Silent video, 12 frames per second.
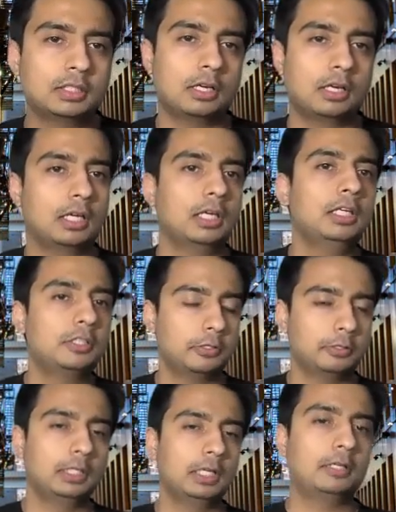are like
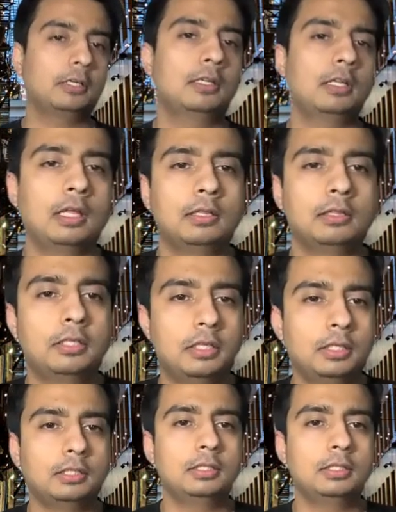interrelated, and they